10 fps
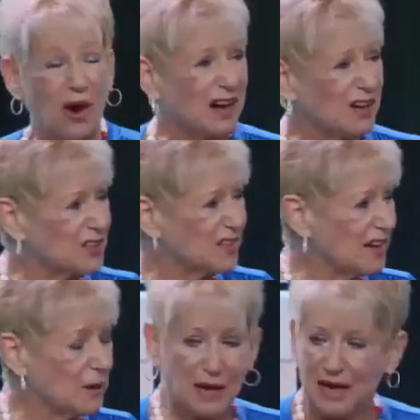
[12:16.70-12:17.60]
aren't you there?
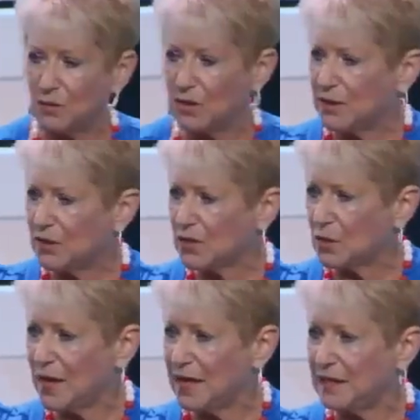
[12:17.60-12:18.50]
By the way, those who are
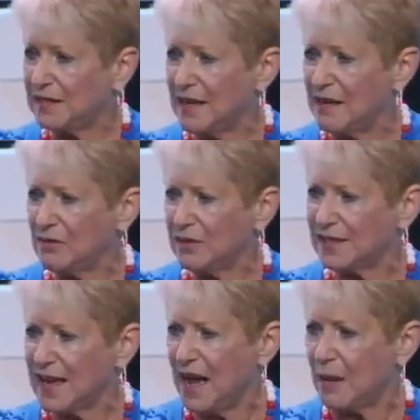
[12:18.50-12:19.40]
writing it down,
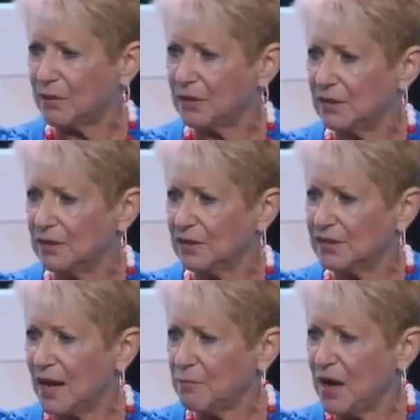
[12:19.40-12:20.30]
stop.
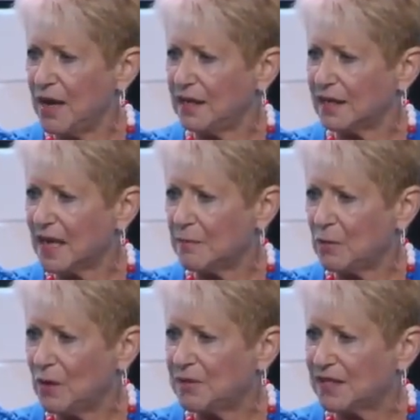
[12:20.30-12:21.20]
Stop writing. It's on my
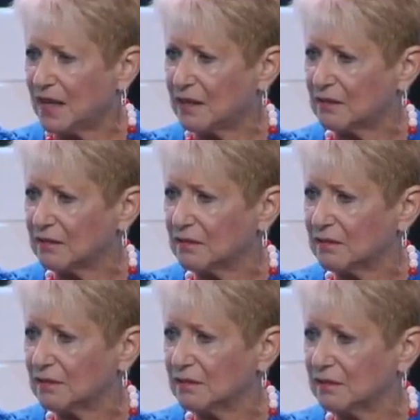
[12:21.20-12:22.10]
website.
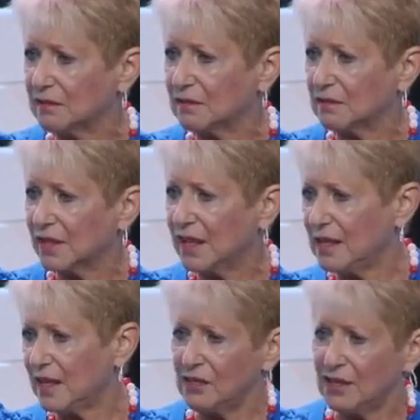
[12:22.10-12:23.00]
Okay, you
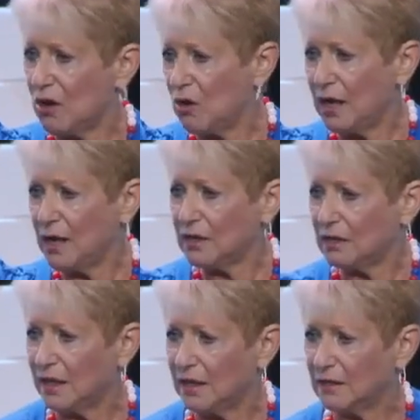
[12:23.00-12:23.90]
got a whole article
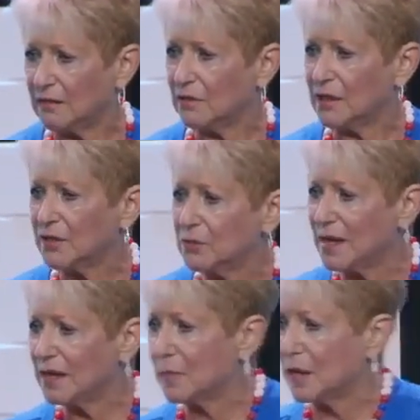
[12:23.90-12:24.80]
on it. Or aren't you writing about